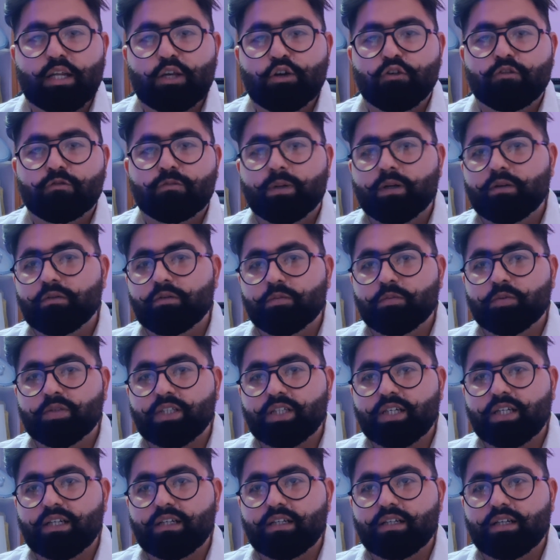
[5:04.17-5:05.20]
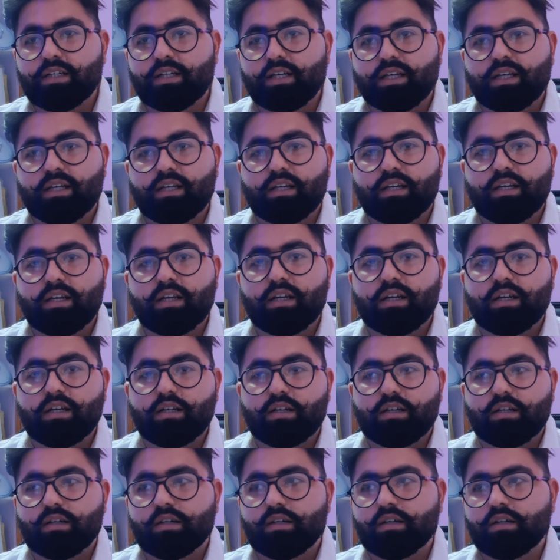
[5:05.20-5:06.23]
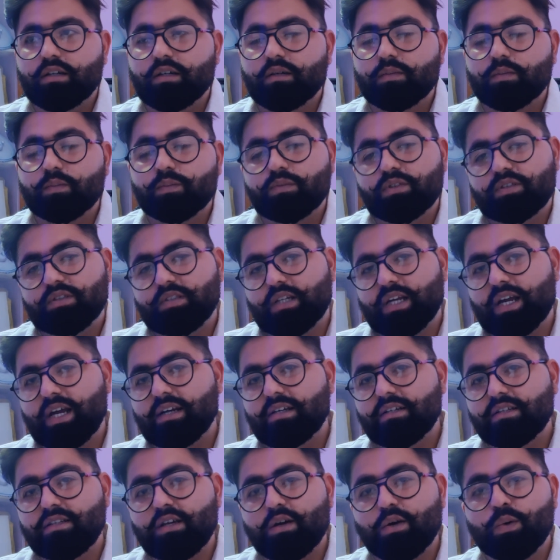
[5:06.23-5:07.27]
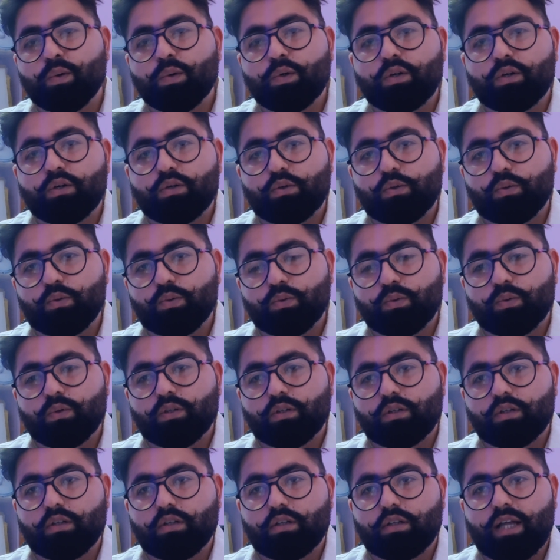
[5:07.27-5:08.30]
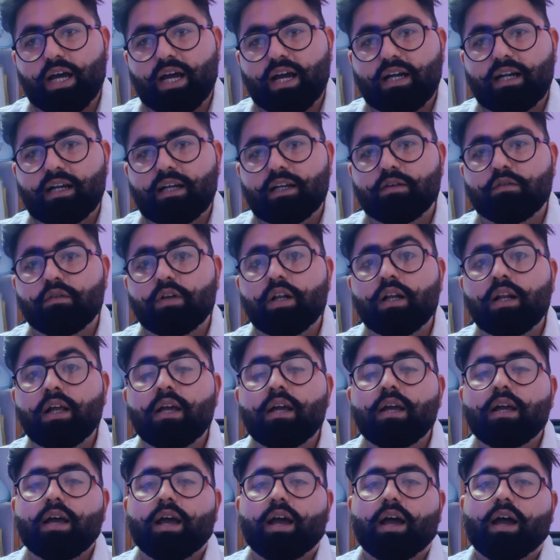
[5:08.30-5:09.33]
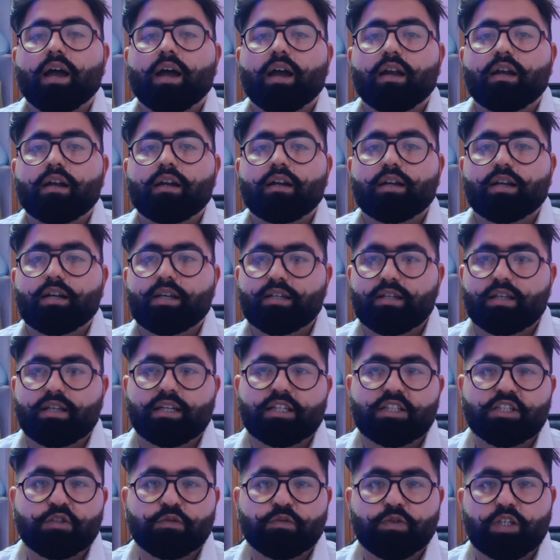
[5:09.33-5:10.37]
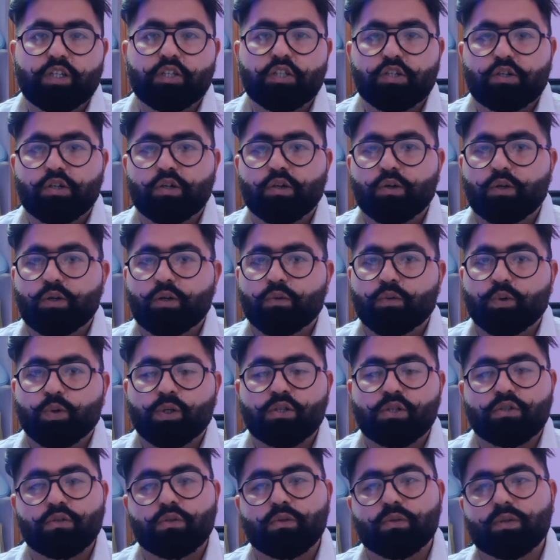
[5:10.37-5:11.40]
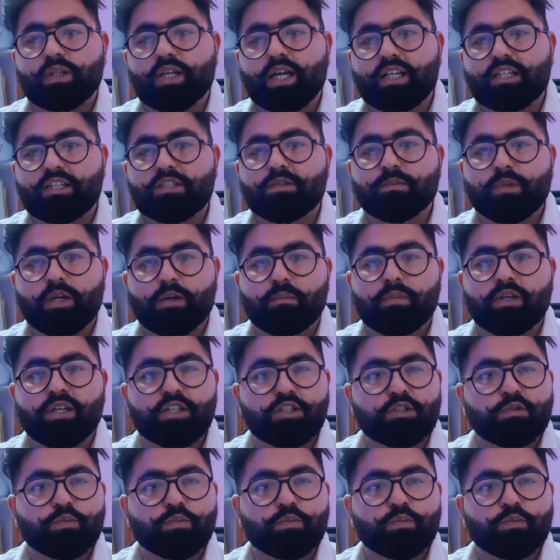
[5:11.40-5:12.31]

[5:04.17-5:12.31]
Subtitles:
of my website that I create stands out to that level and it gets featured on awards. So that's my biggest